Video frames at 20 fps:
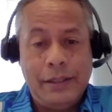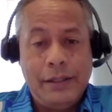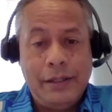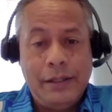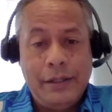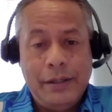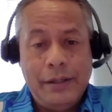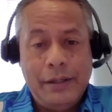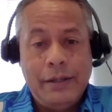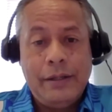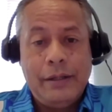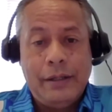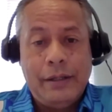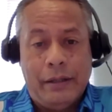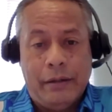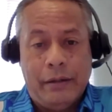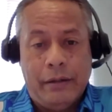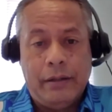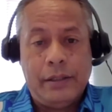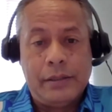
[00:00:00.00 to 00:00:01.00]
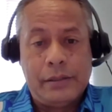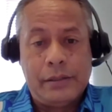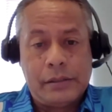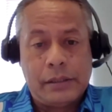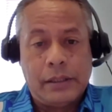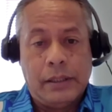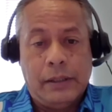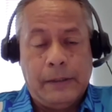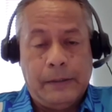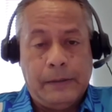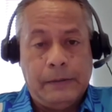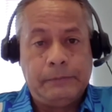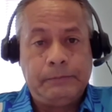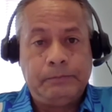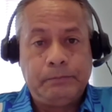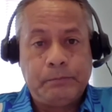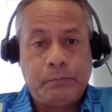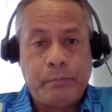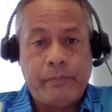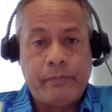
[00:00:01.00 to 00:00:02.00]
the other islands is,
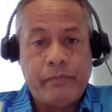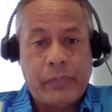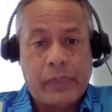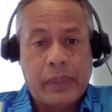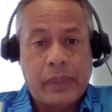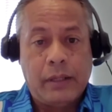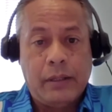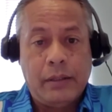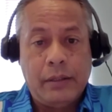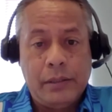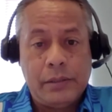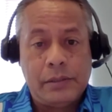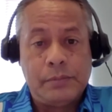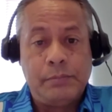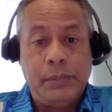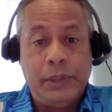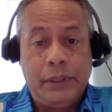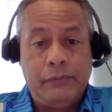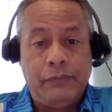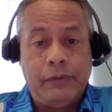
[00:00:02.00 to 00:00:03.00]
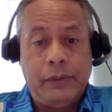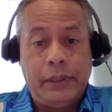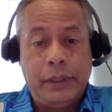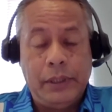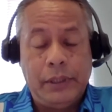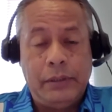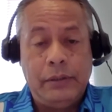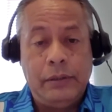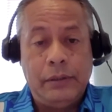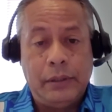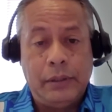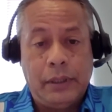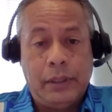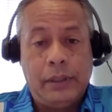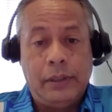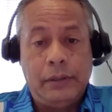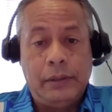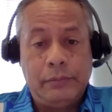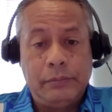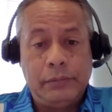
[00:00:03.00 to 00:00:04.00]
is, is been very
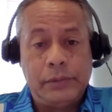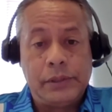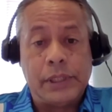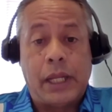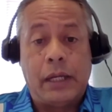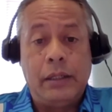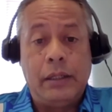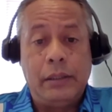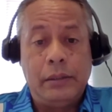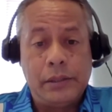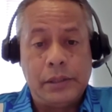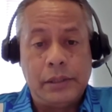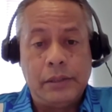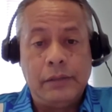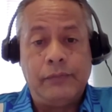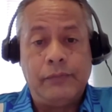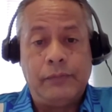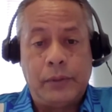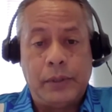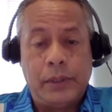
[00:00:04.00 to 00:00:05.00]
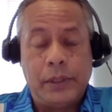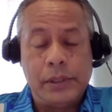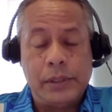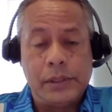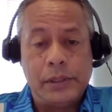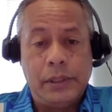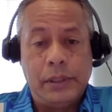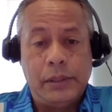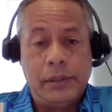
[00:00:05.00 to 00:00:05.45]
challenging for us.